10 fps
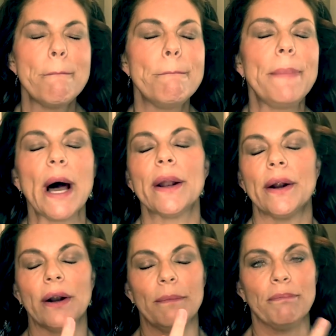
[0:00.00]

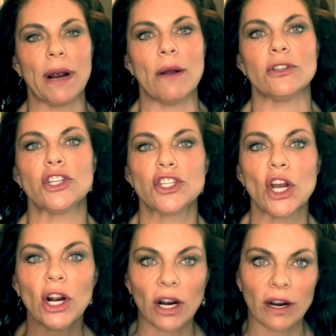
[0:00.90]
butter, brown
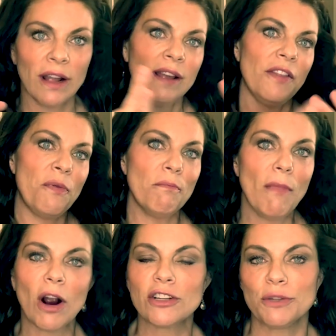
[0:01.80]
sugar,
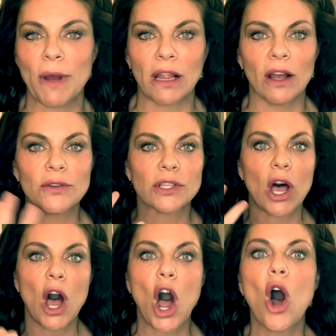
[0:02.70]
marshmallows.
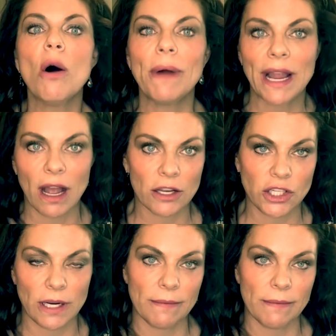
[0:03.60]
Oh my gosh, they're